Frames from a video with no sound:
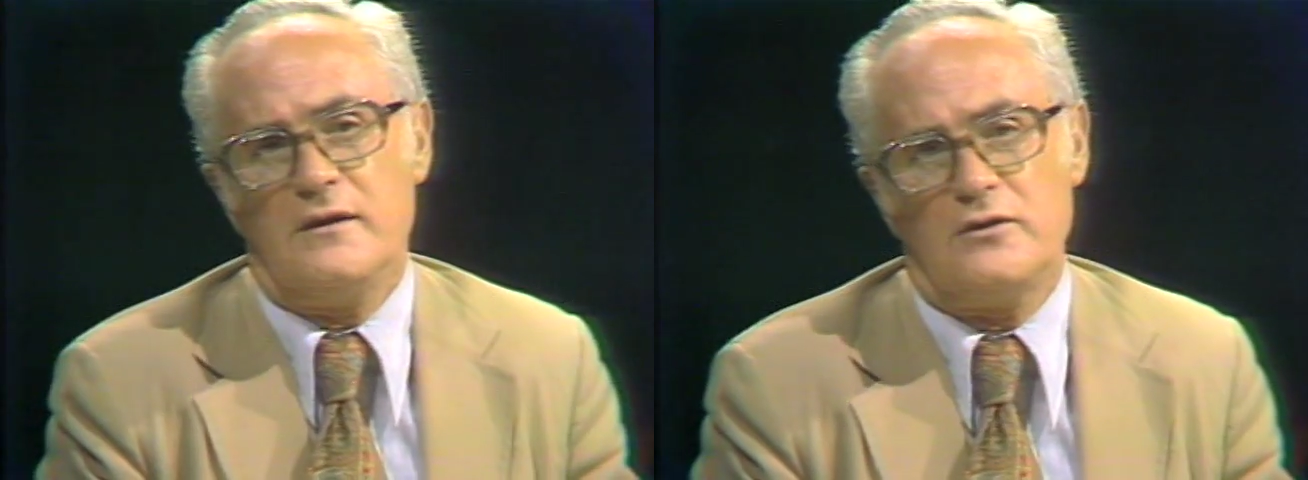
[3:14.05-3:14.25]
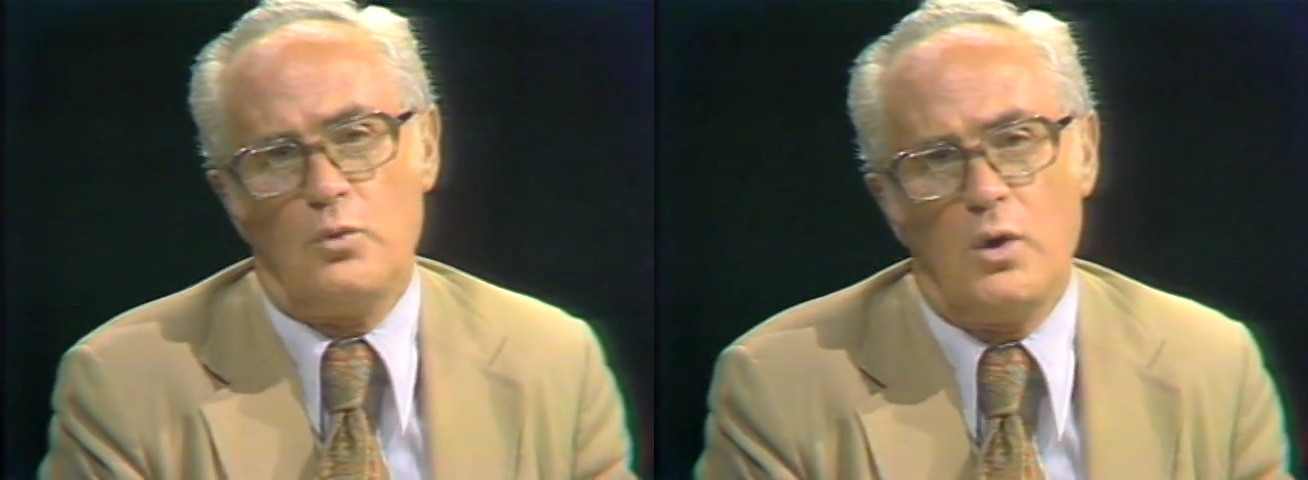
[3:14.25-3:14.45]

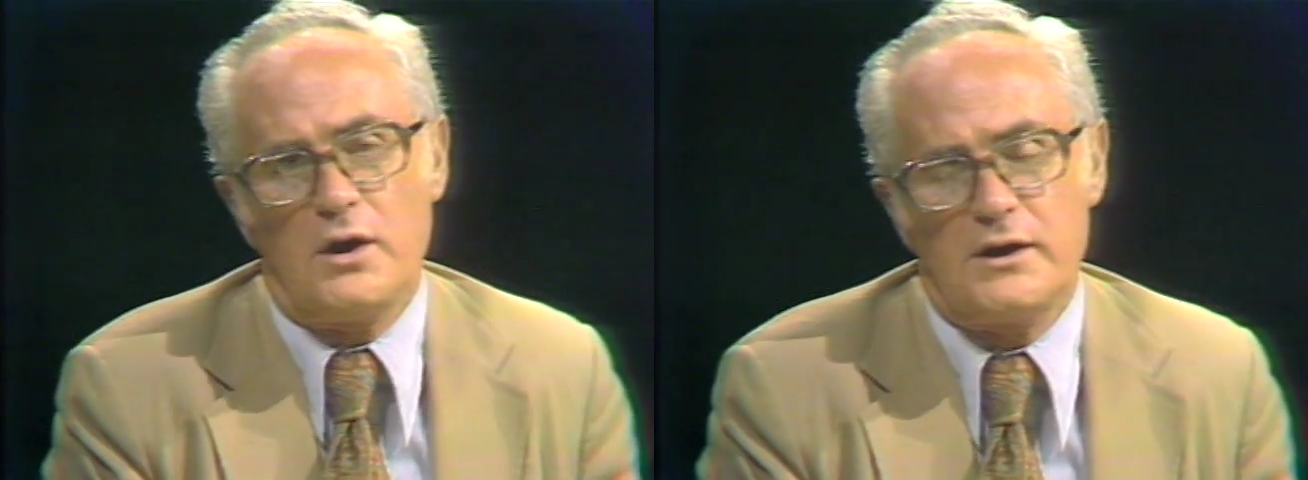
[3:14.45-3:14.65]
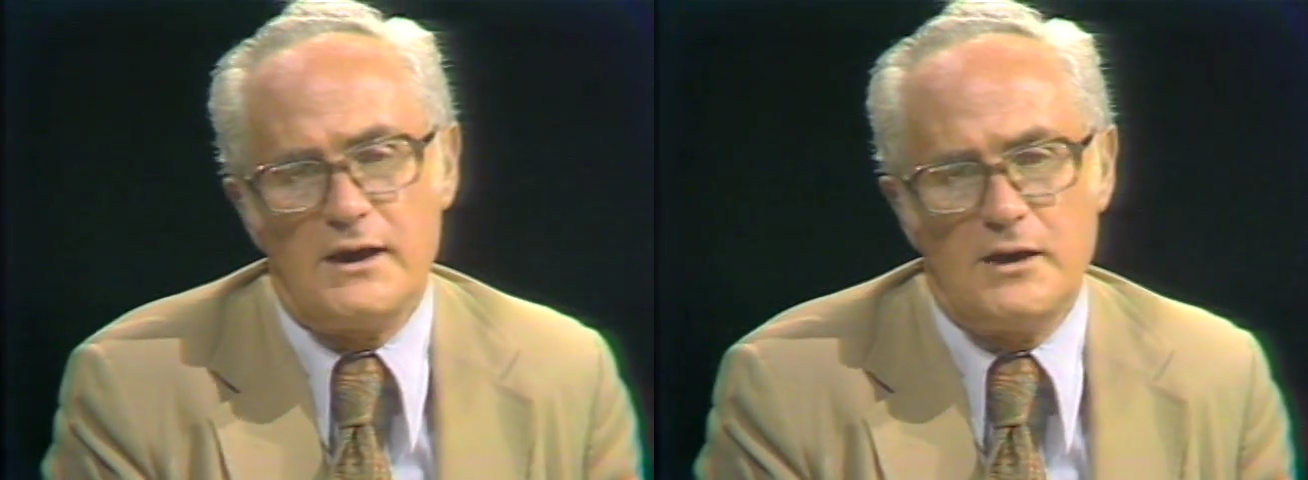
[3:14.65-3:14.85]
that the
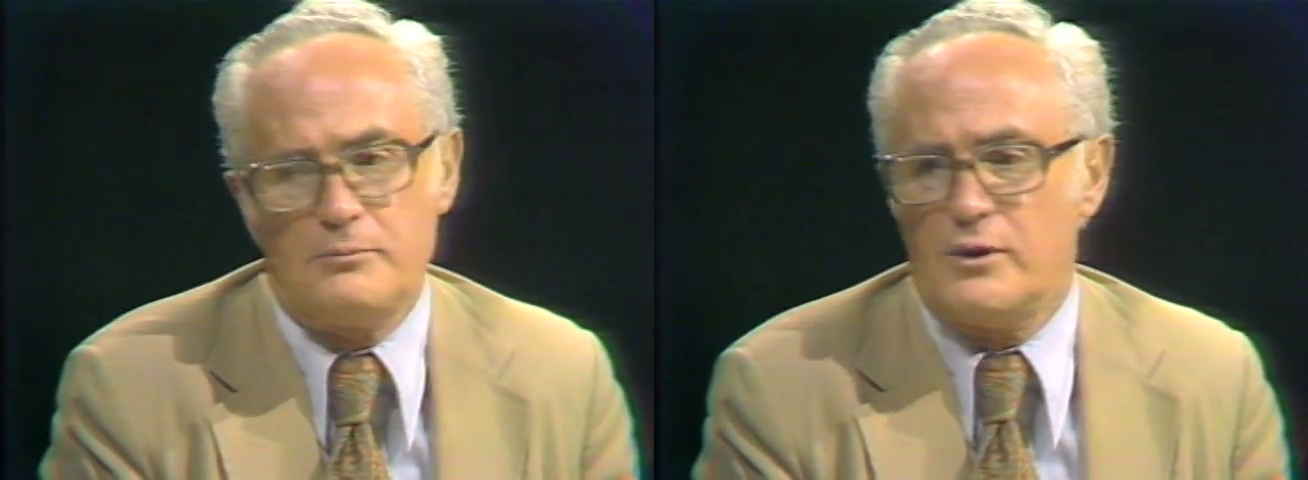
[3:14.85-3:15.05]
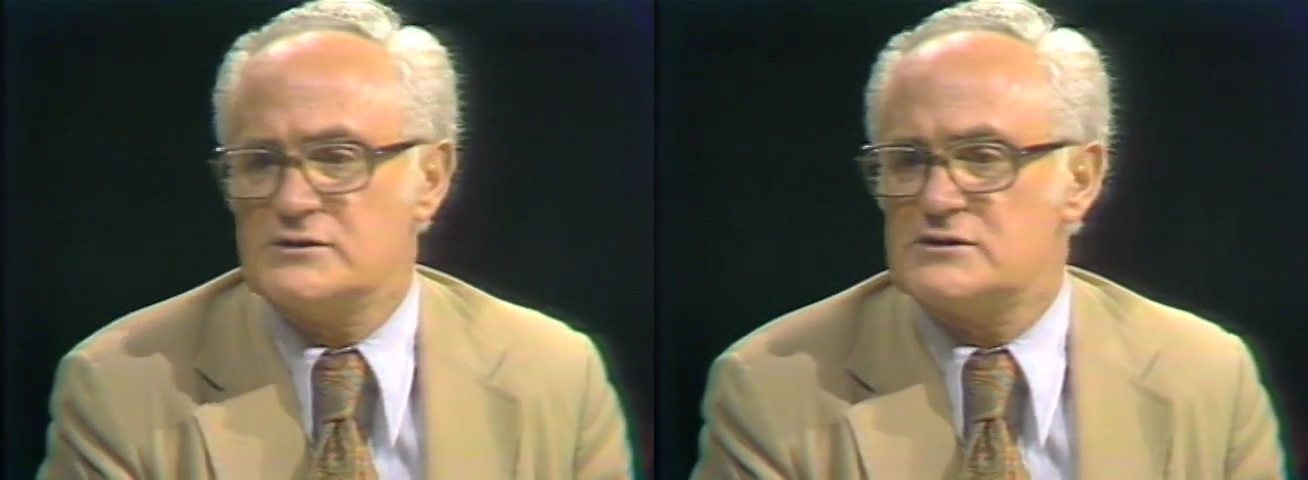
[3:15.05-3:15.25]

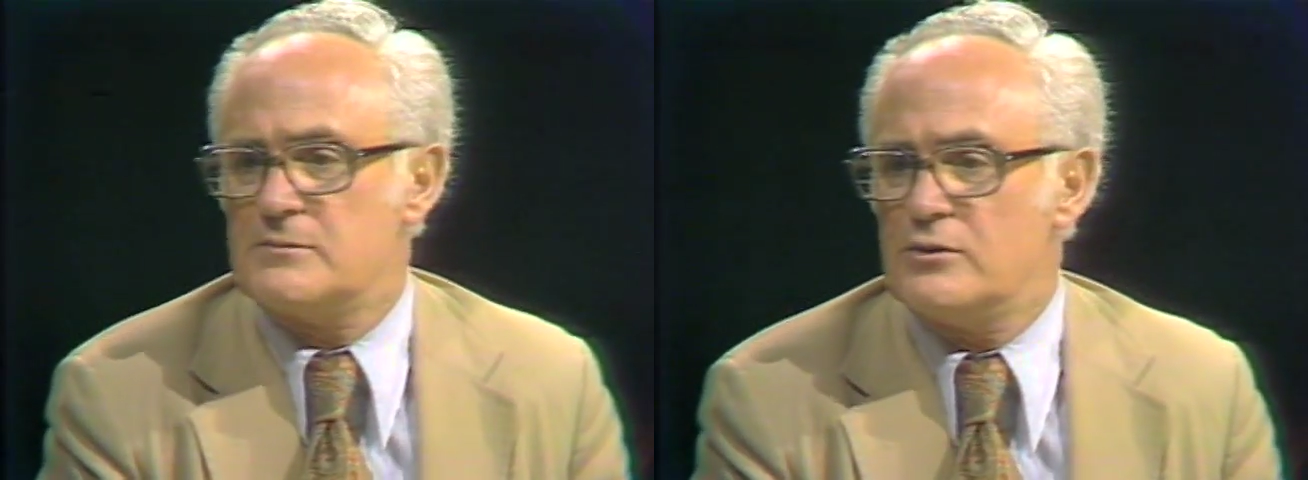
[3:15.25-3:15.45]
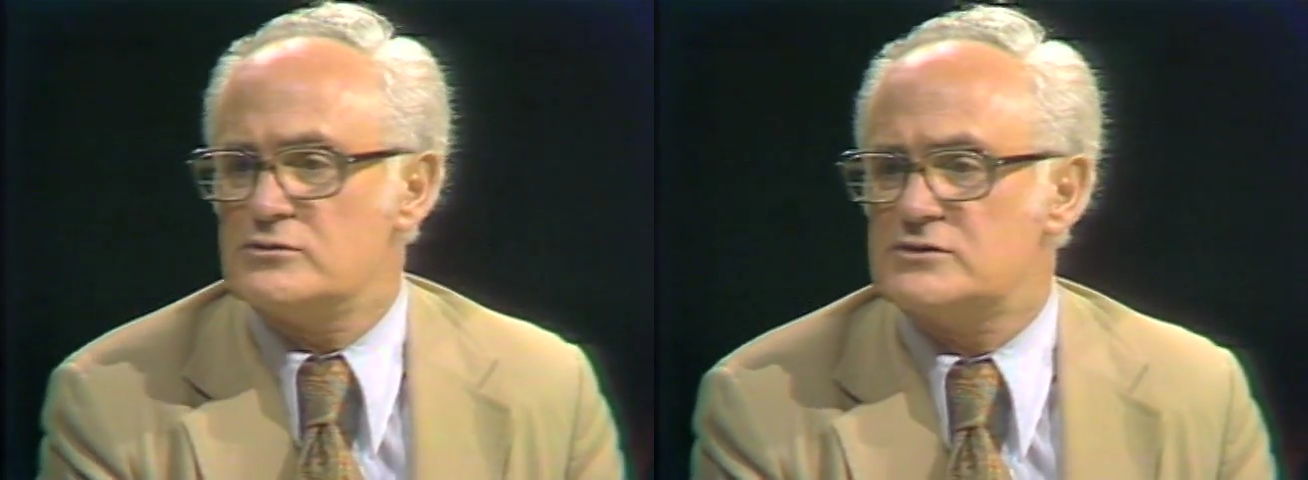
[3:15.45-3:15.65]
Watergate
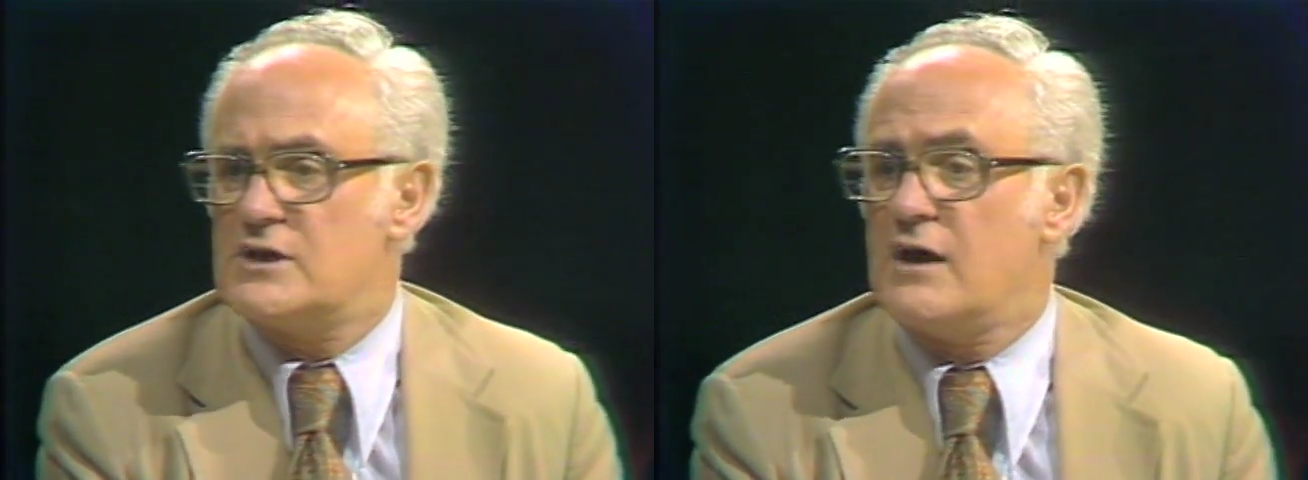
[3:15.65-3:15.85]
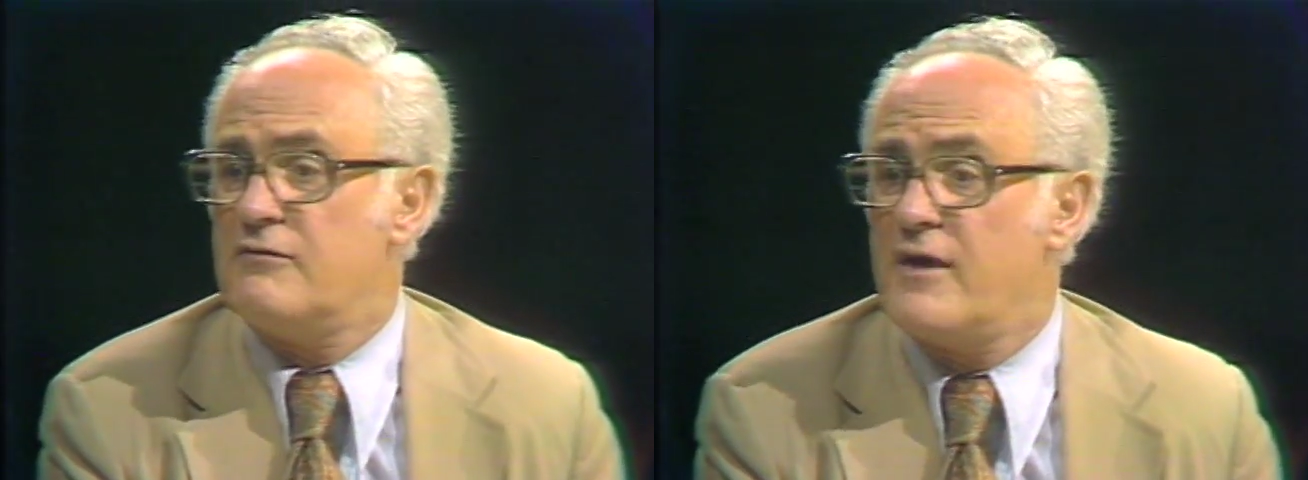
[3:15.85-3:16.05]
principals
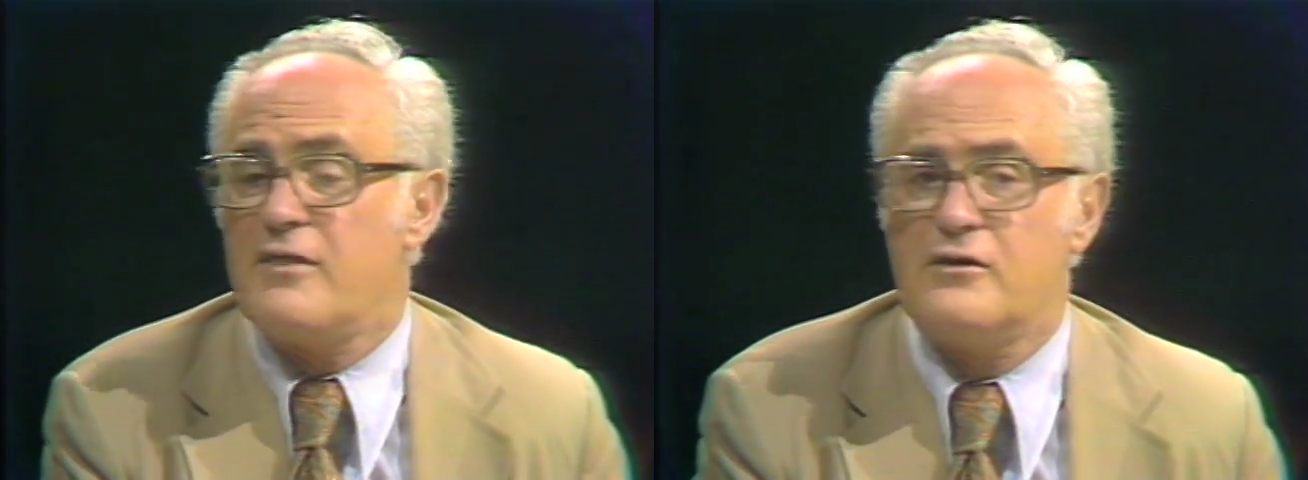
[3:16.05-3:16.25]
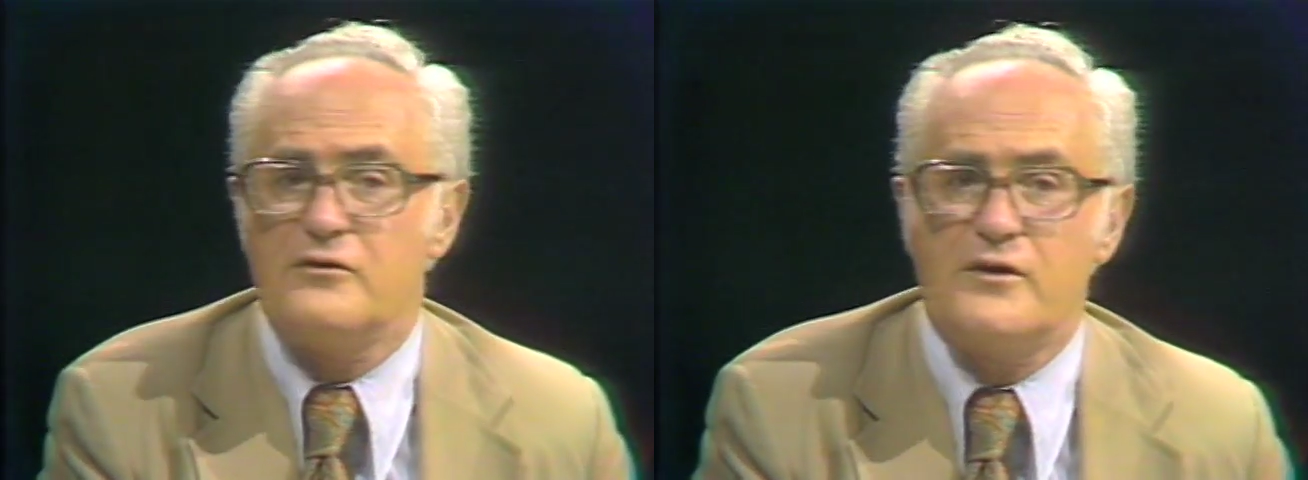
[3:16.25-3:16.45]
got
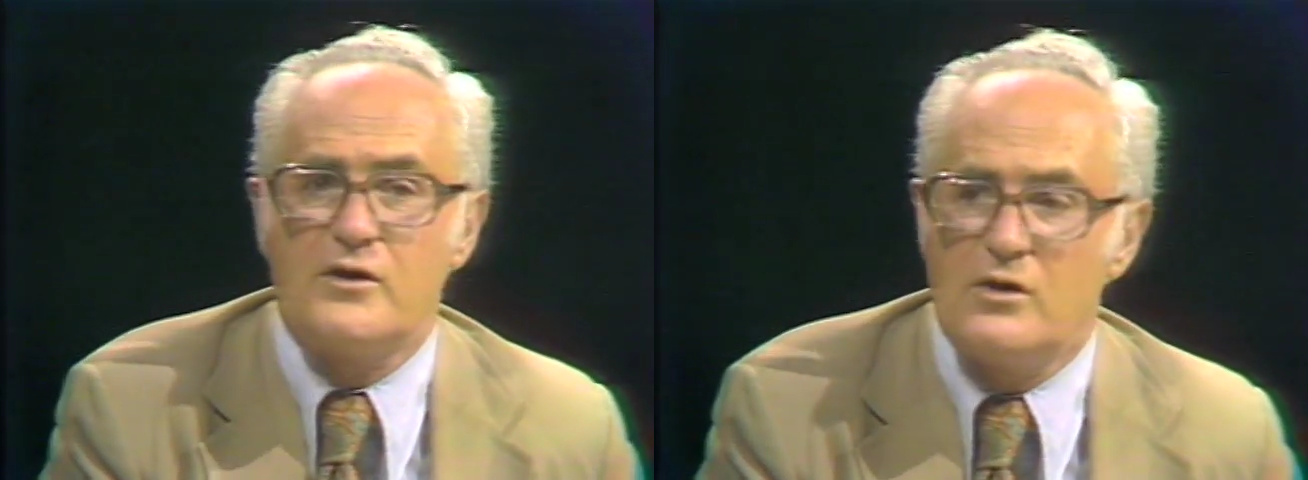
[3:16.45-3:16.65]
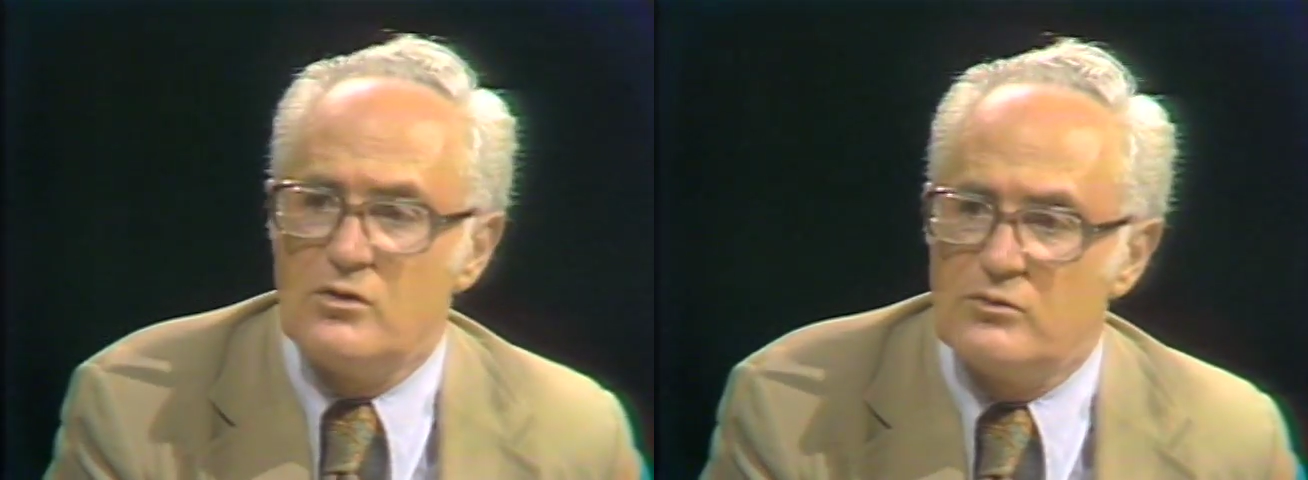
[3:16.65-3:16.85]
feathered
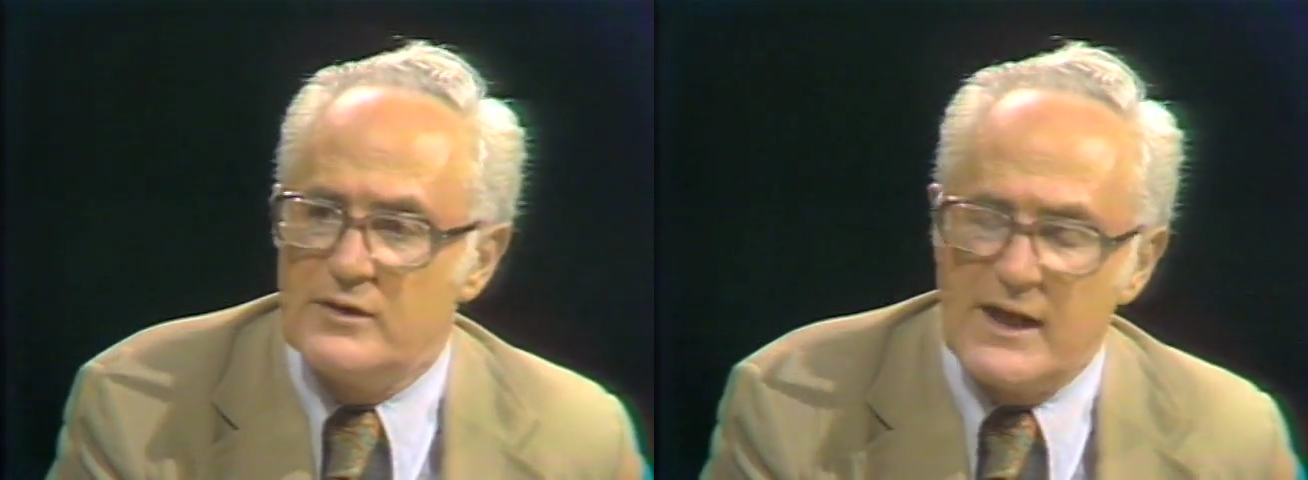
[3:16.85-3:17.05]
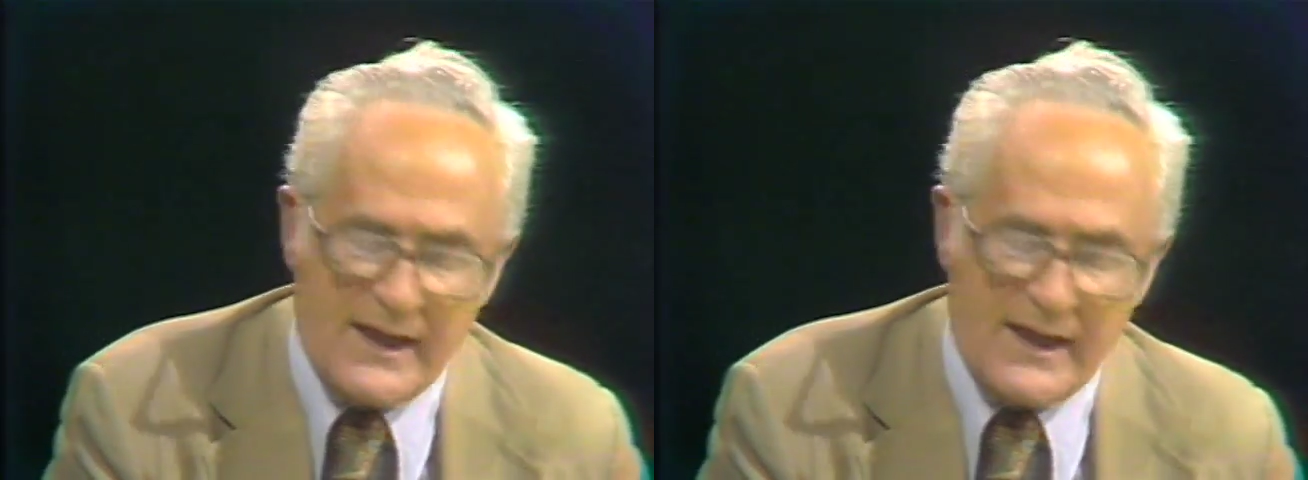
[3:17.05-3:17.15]
their own